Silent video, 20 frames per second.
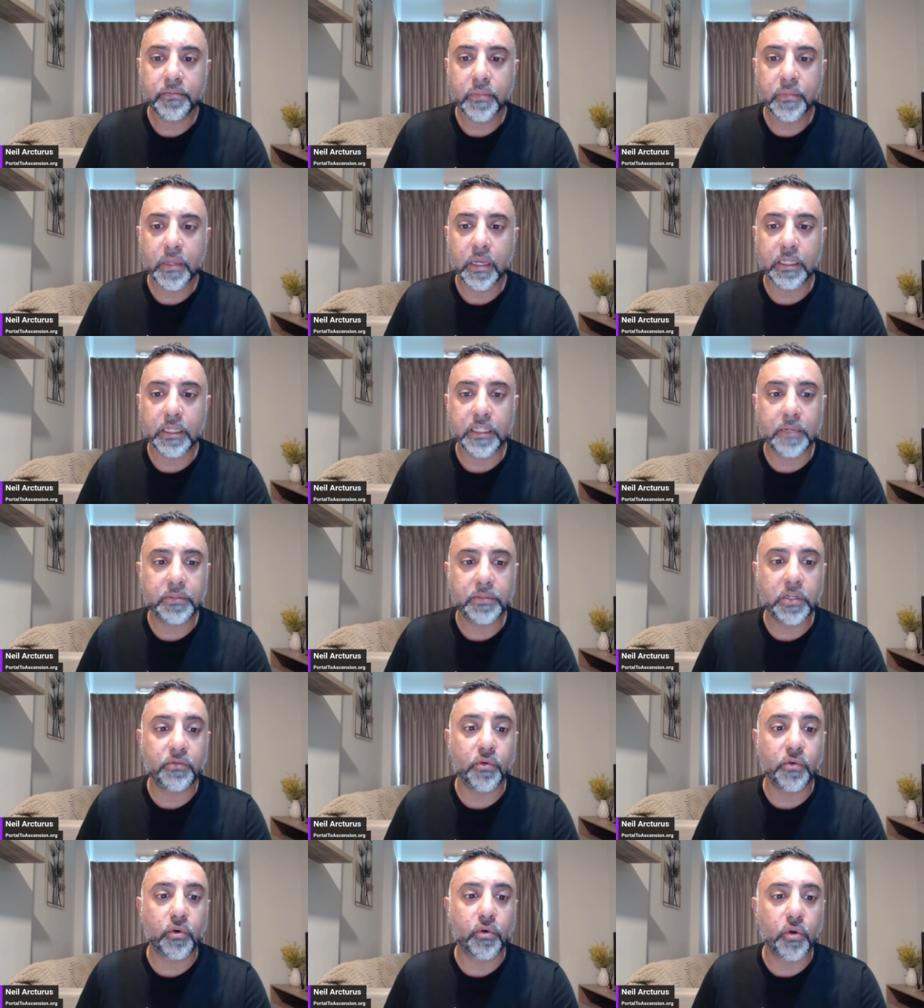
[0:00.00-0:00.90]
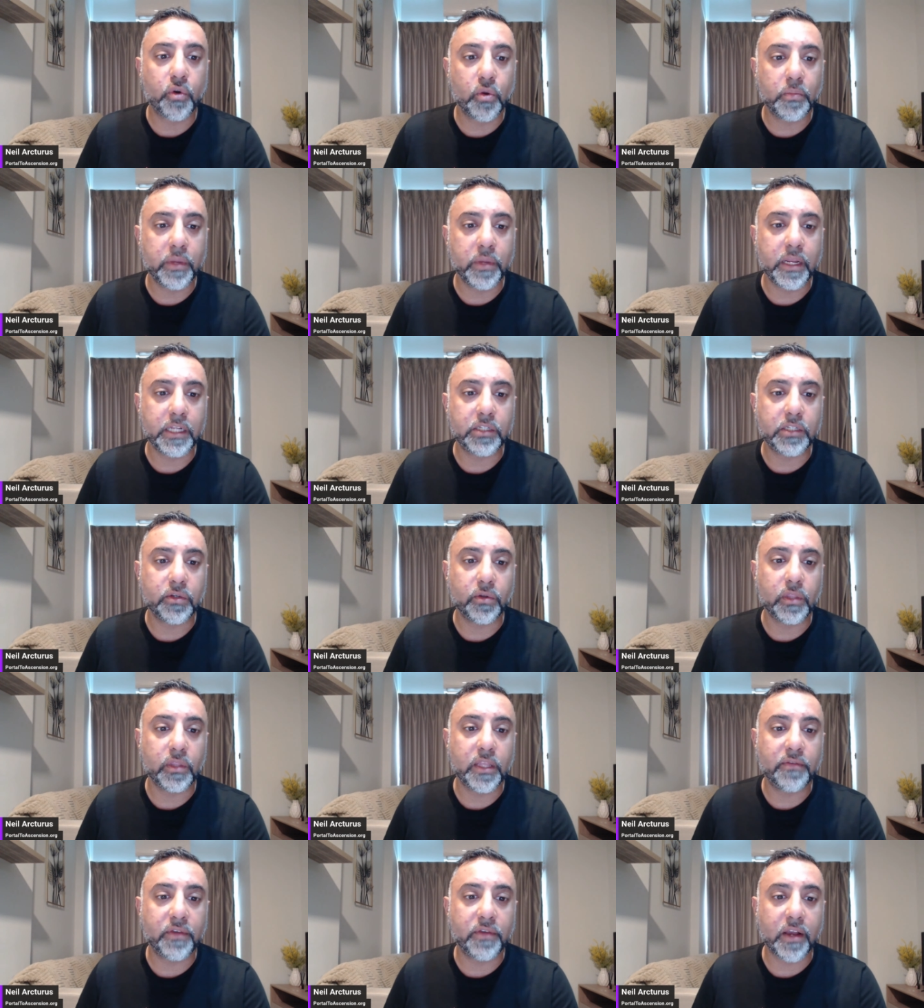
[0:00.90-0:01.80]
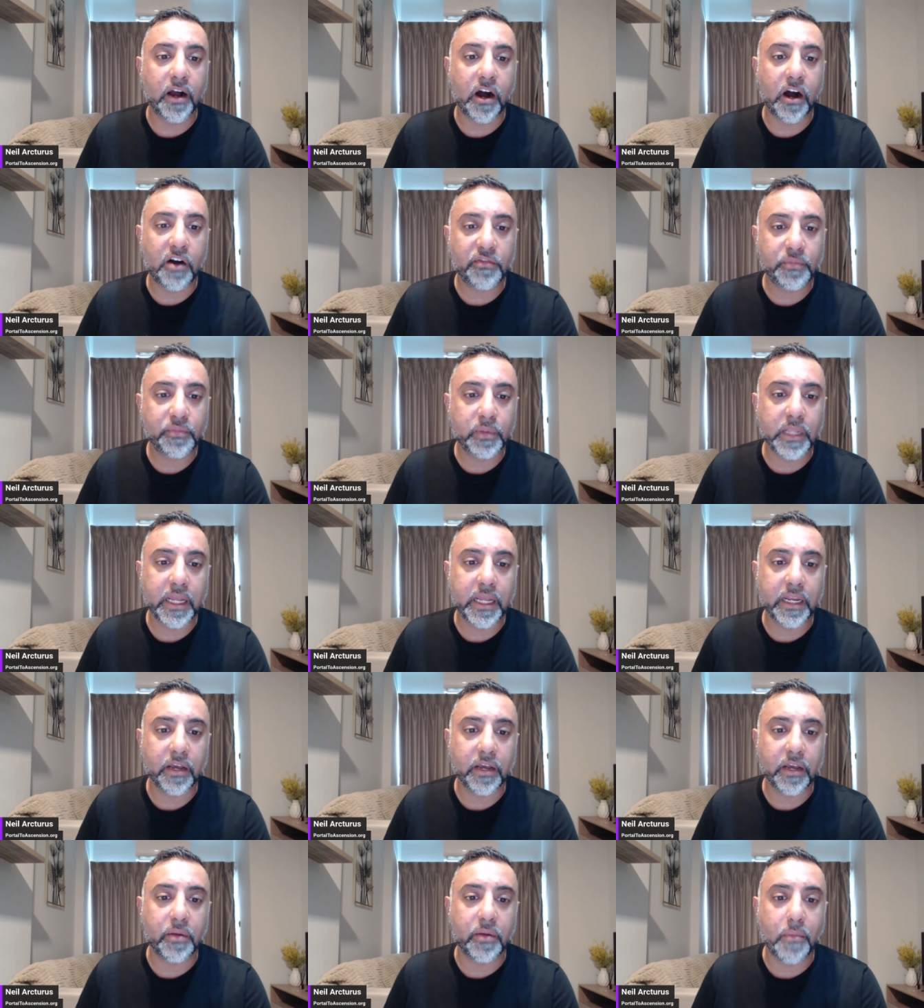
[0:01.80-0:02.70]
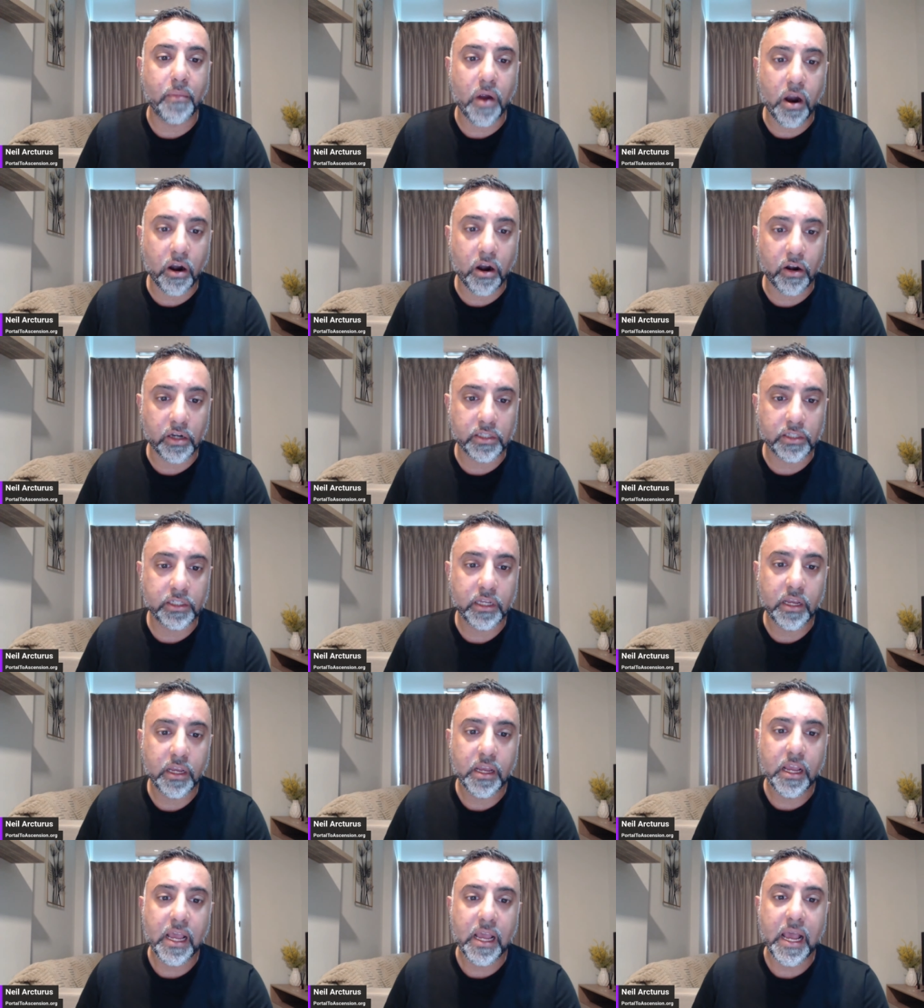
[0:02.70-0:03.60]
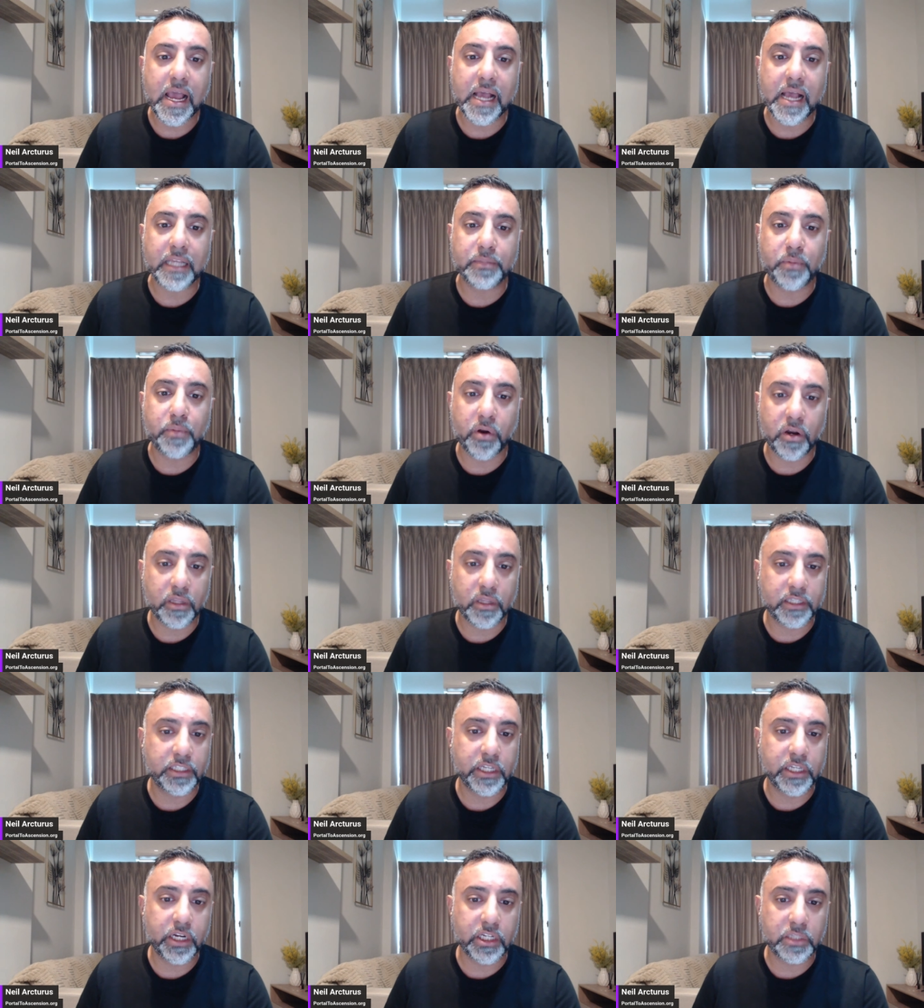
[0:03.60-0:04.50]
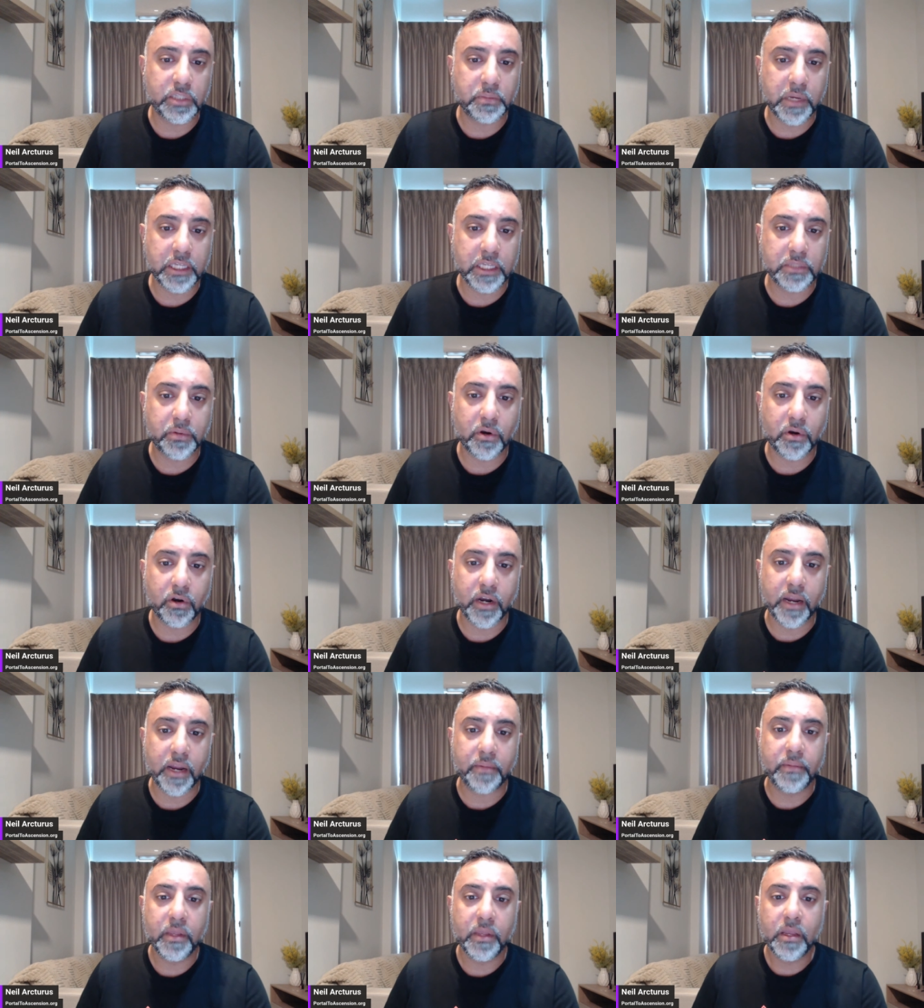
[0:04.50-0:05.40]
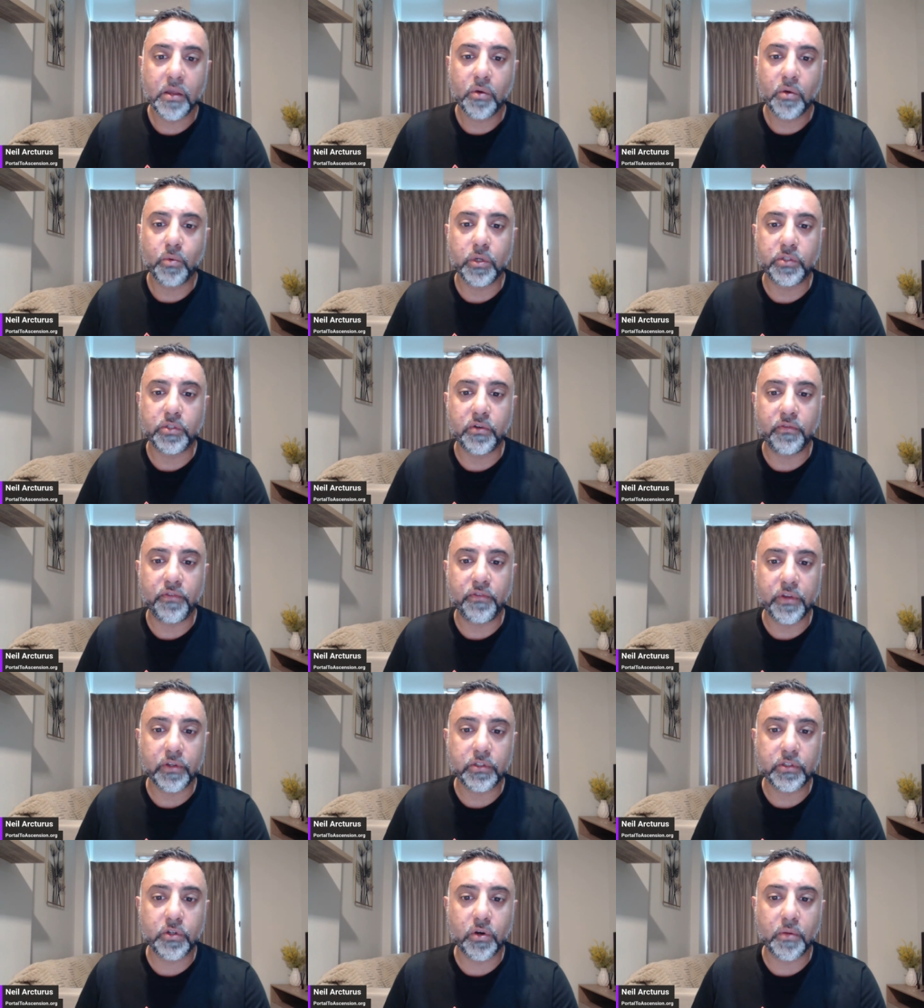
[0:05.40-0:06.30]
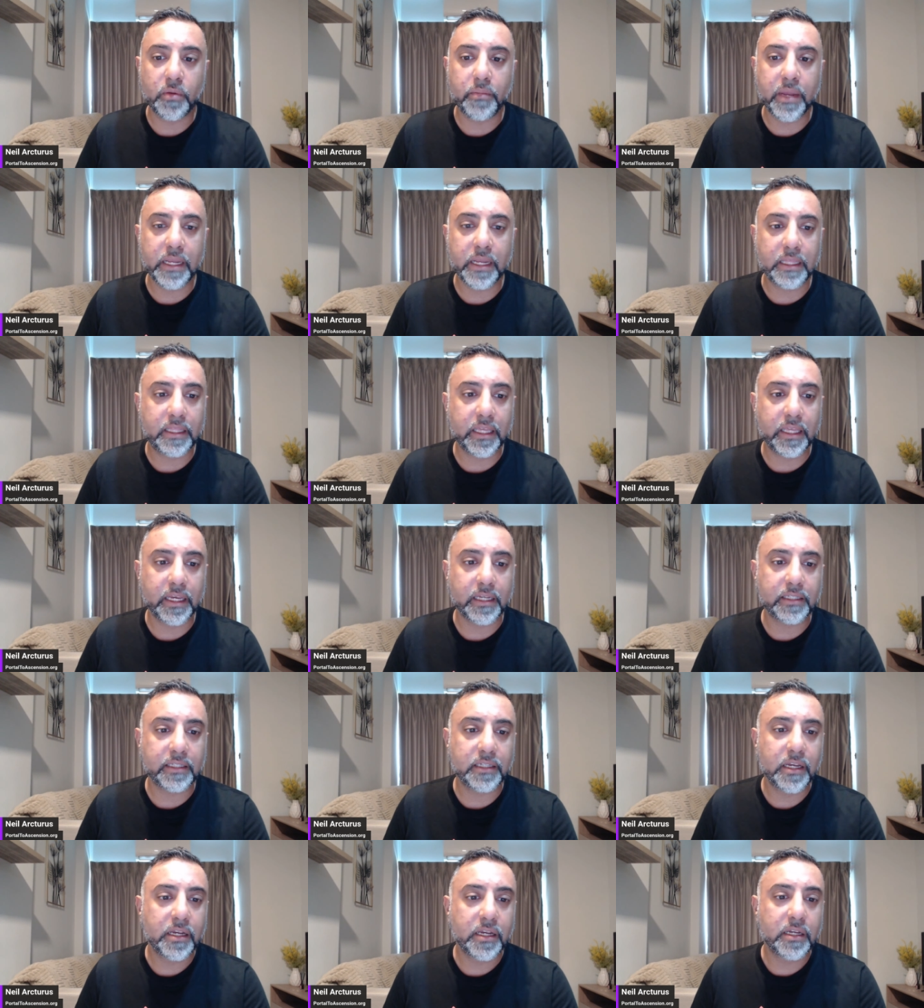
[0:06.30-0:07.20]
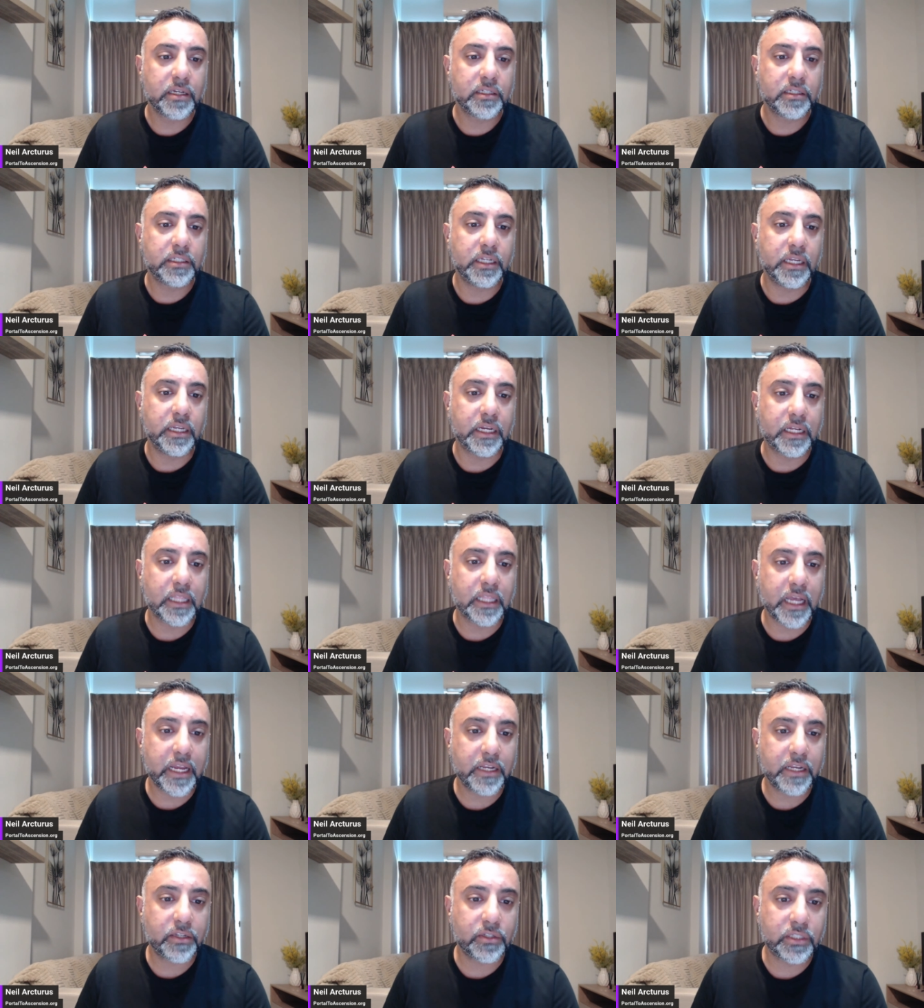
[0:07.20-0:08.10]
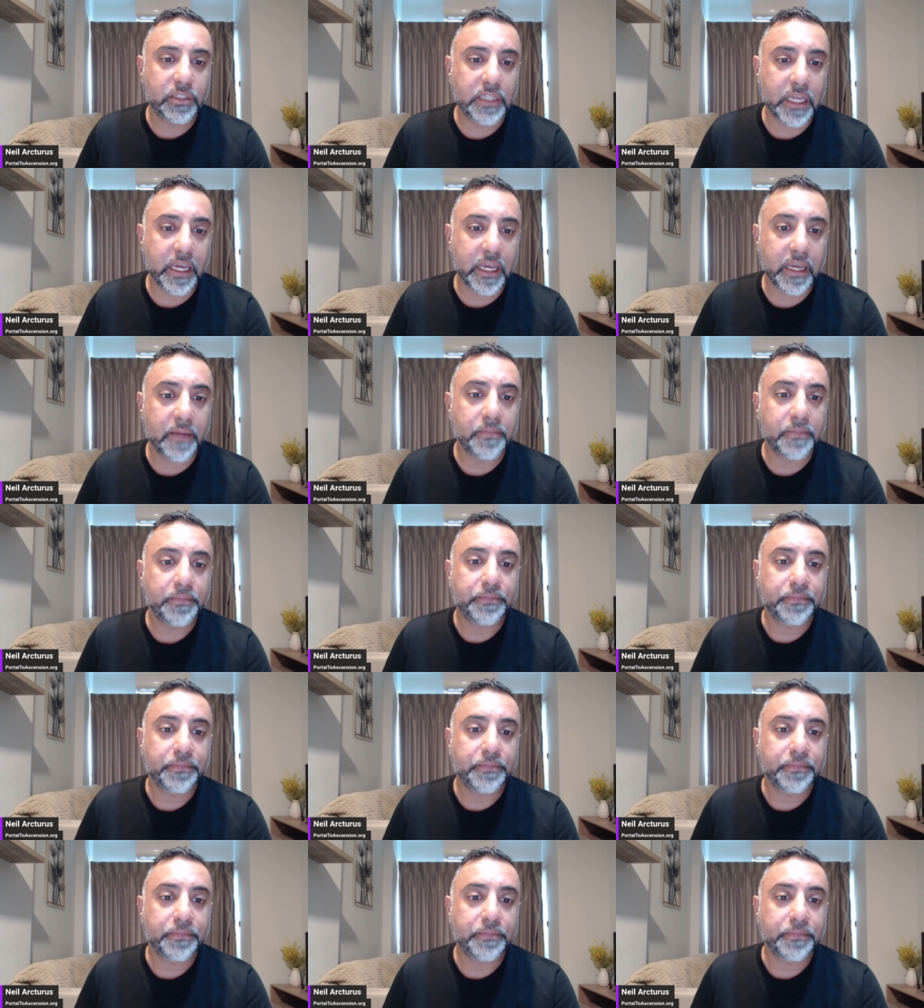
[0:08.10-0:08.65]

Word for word: attempted recruitment into living off planet on Mars as part of the secret space program, which revealed to her many things, she declined to stay.